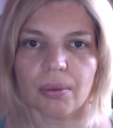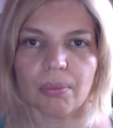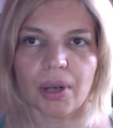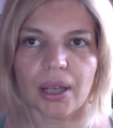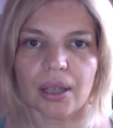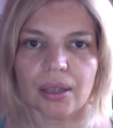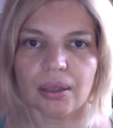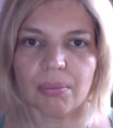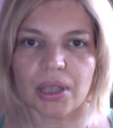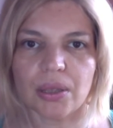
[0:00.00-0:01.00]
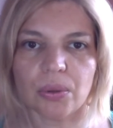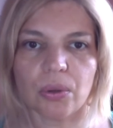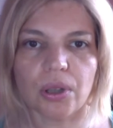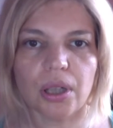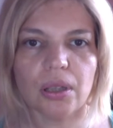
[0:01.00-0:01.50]
my
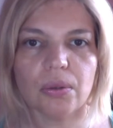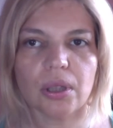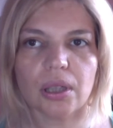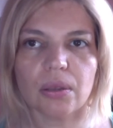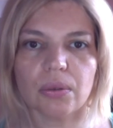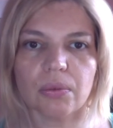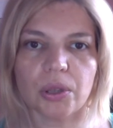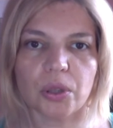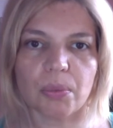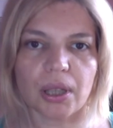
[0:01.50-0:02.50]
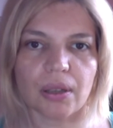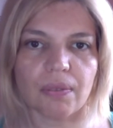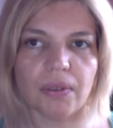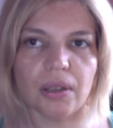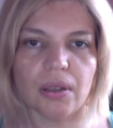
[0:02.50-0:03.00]
story, you can watch my
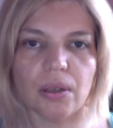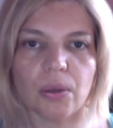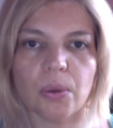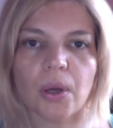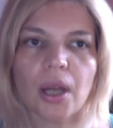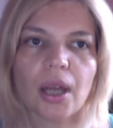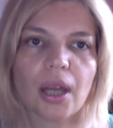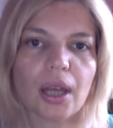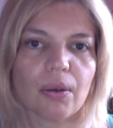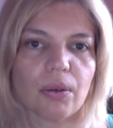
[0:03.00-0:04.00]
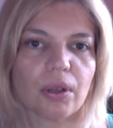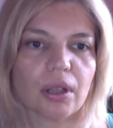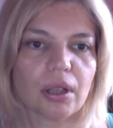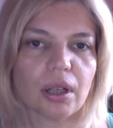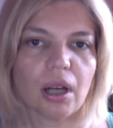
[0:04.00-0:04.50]
video on
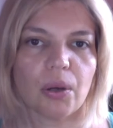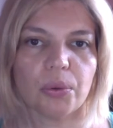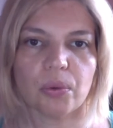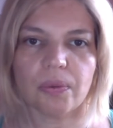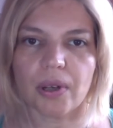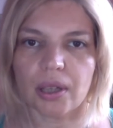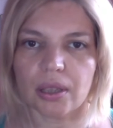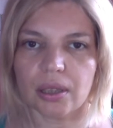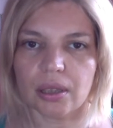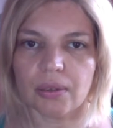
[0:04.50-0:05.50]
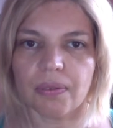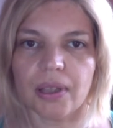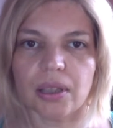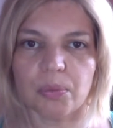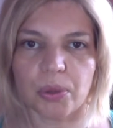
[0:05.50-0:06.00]
how to find
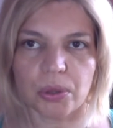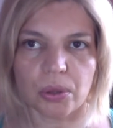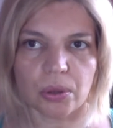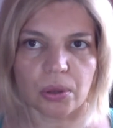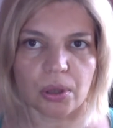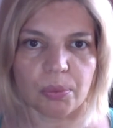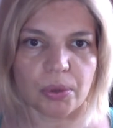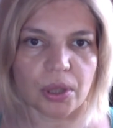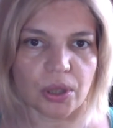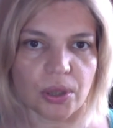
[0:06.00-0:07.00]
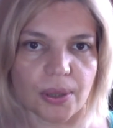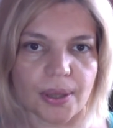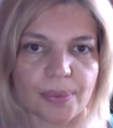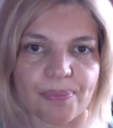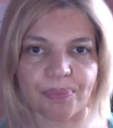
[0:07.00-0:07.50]
funded postdoctoral
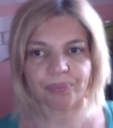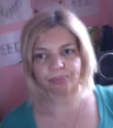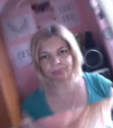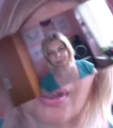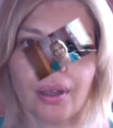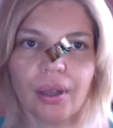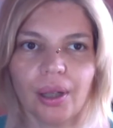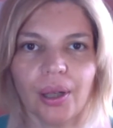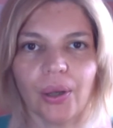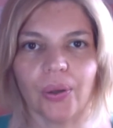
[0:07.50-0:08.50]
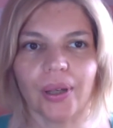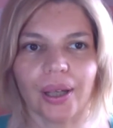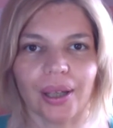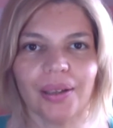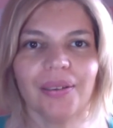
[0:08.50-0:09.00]
positions.
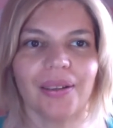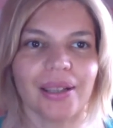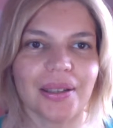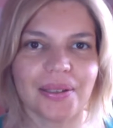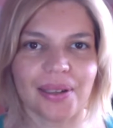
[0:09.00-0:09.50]
Okay, let's